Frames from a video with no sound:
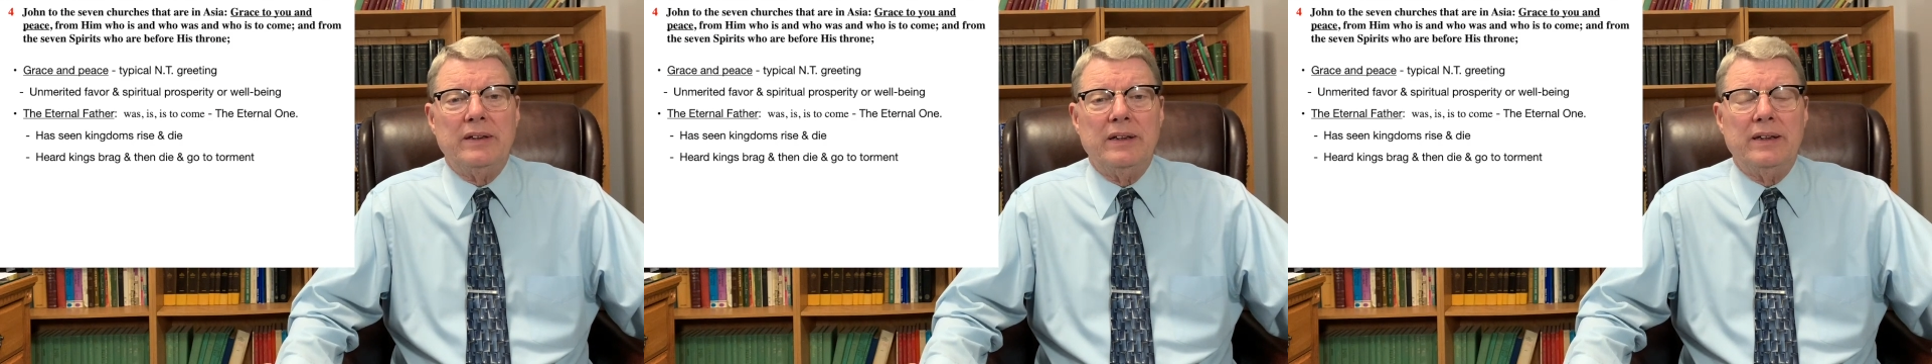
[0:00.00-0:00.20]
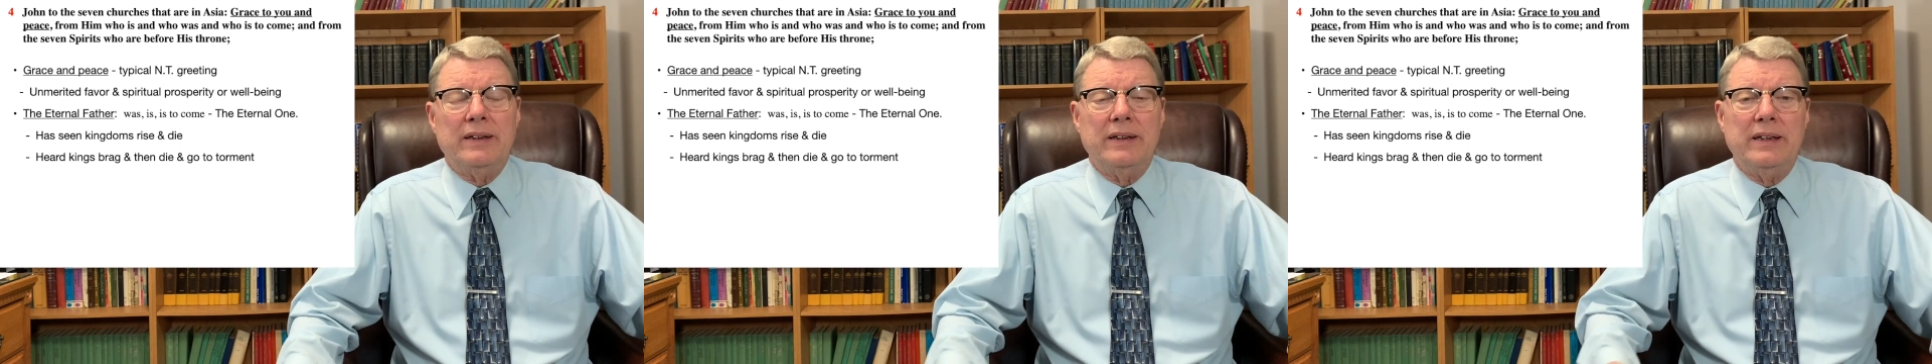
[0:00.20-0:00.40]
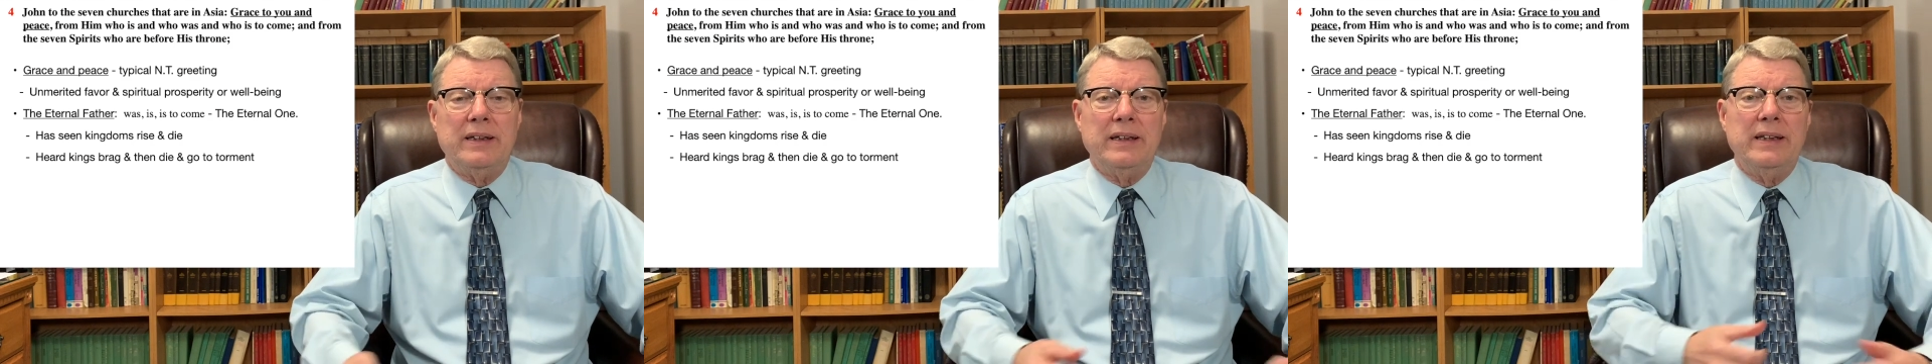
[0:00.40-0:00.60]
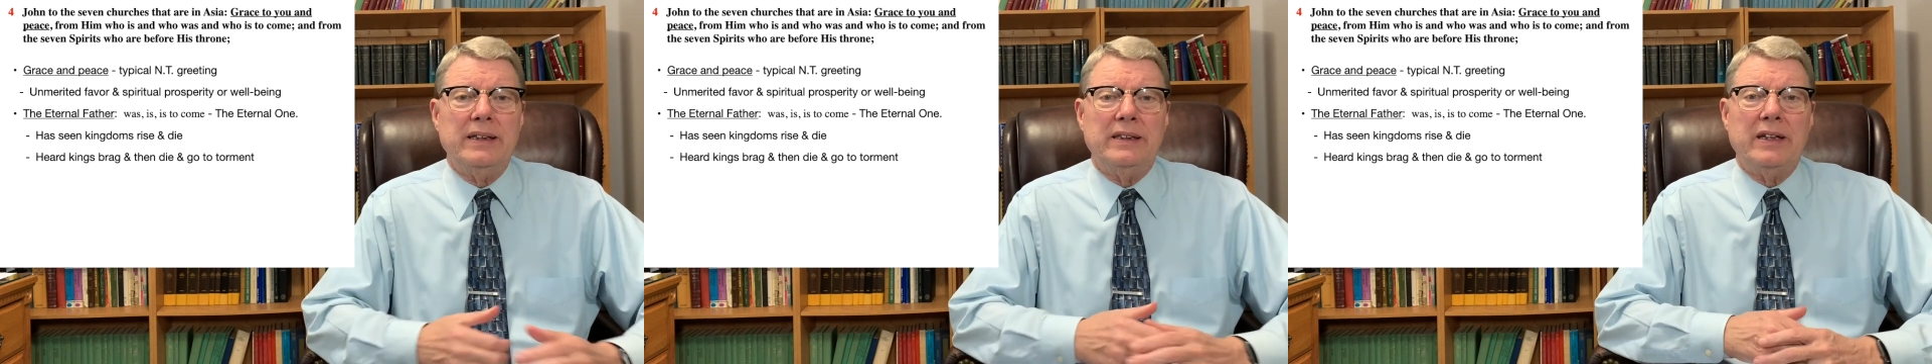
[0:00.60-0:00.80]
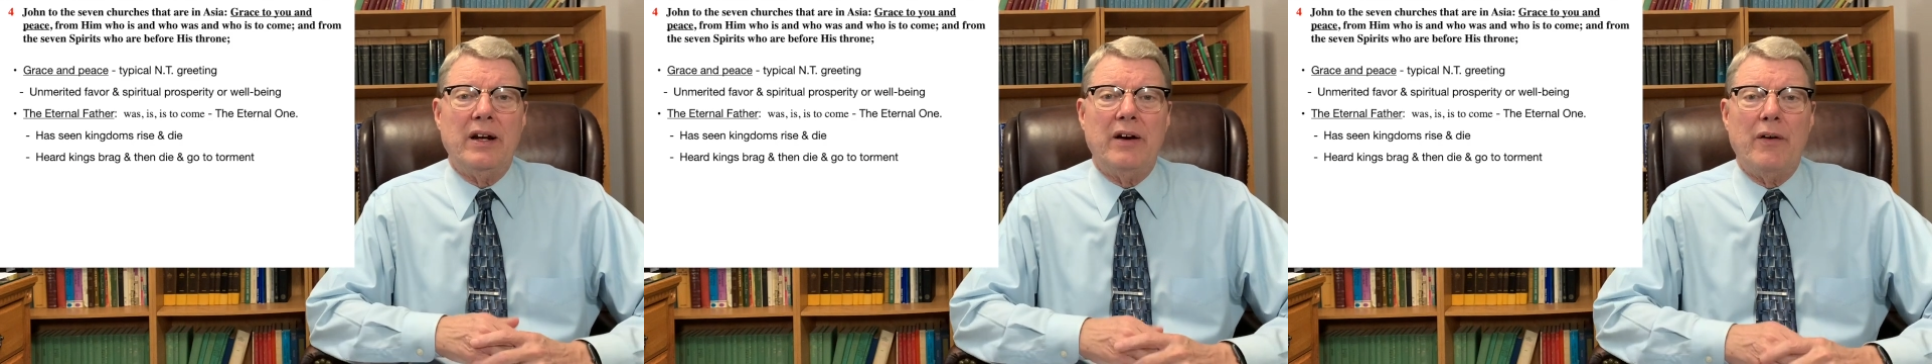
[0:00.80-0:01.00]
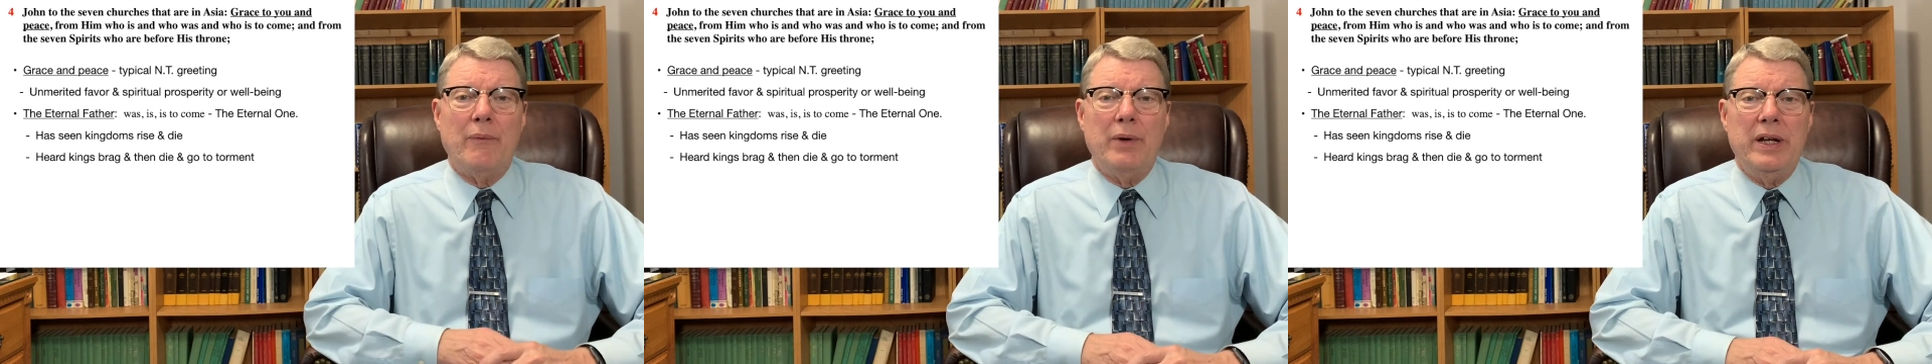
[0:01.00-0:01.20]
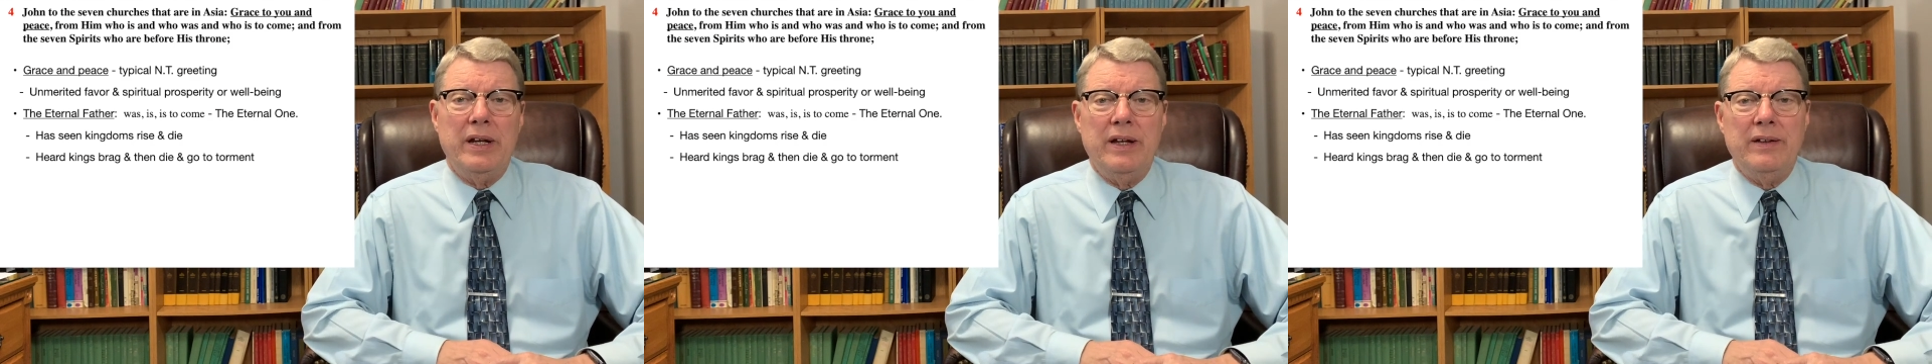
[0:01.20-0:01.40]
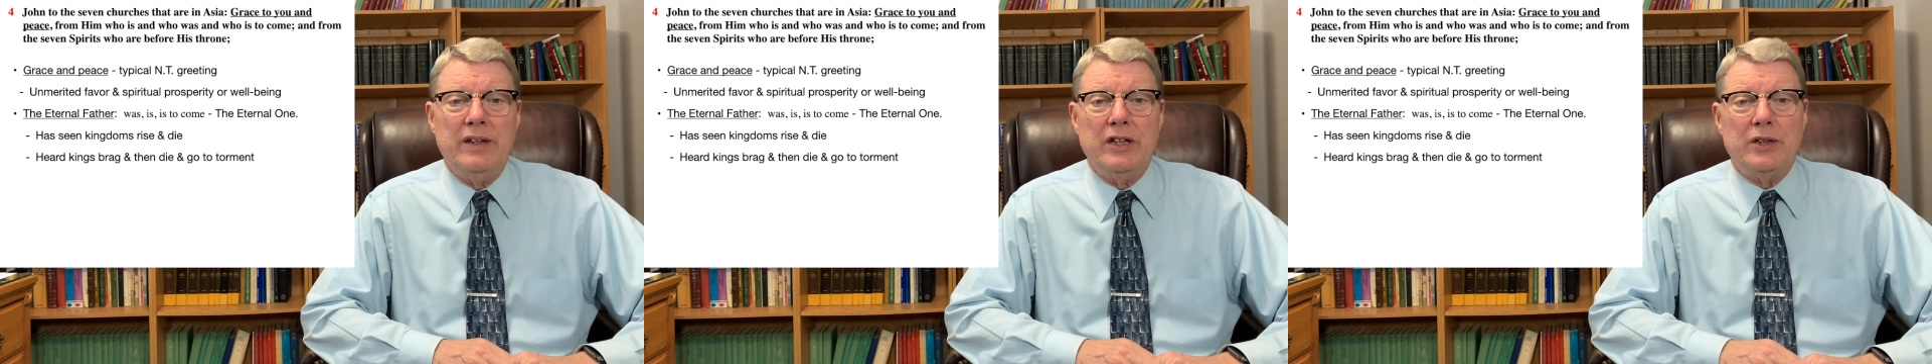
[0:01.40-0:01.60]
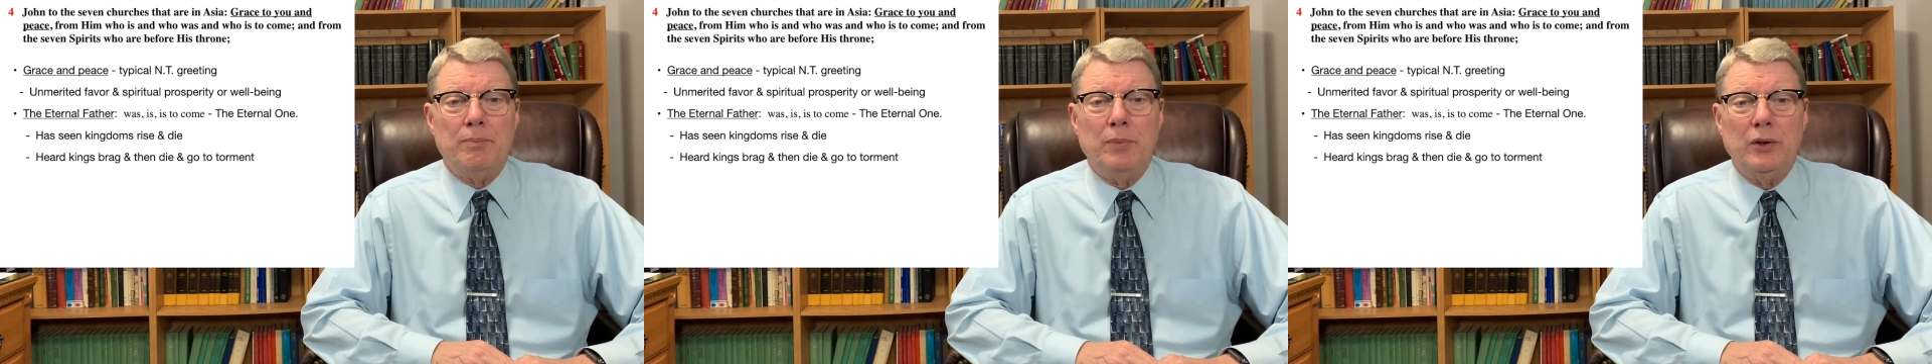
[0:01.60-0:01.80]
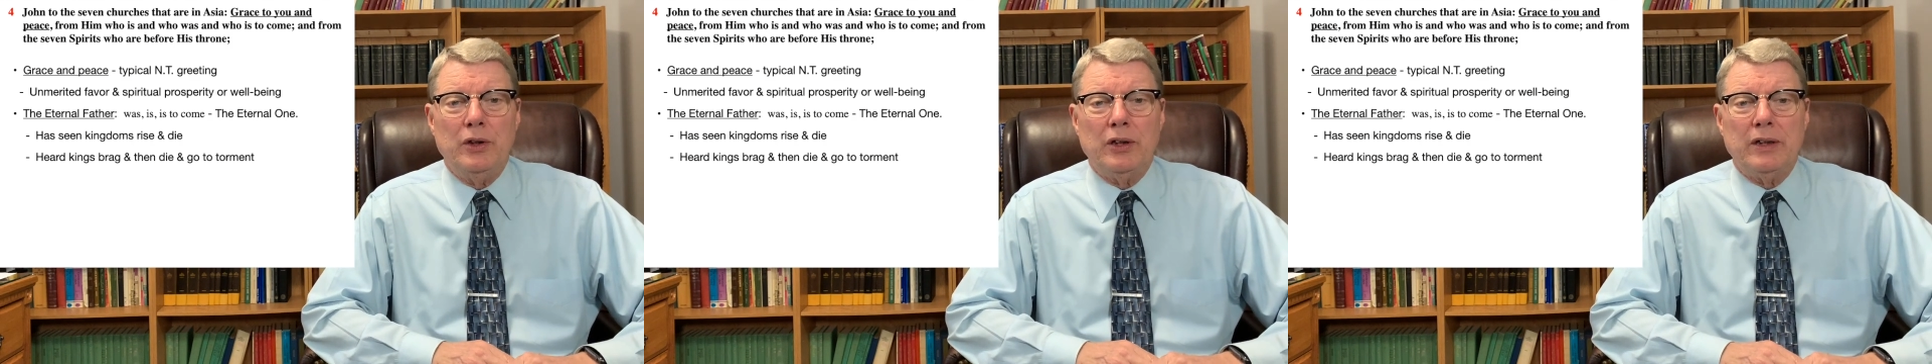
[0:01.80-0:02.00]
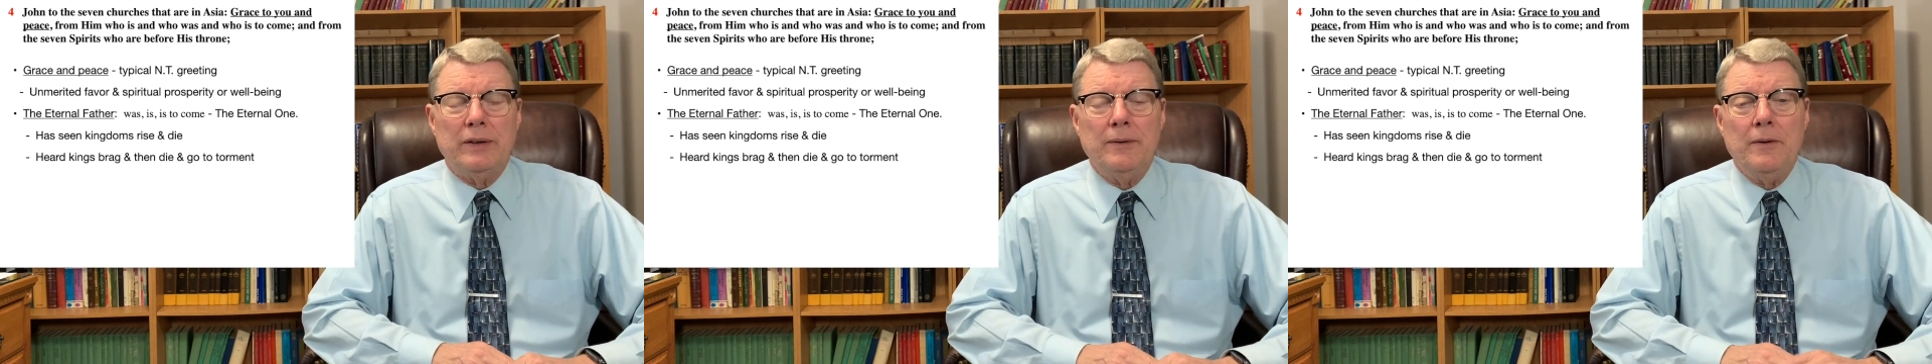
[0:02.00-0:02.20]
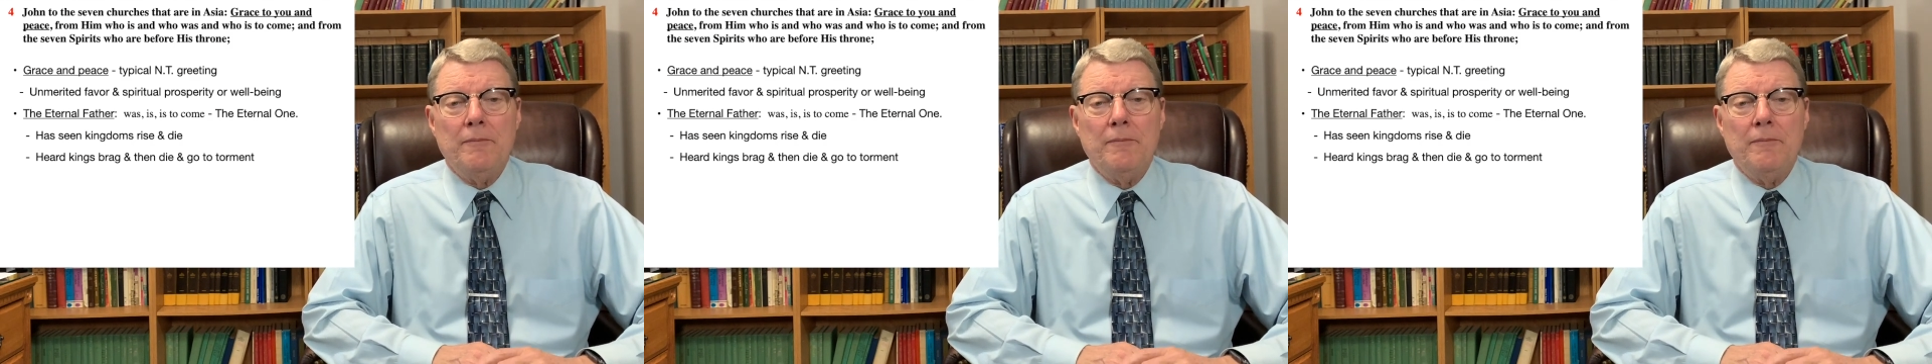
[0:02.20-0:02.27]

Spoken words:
the things that are written in this book.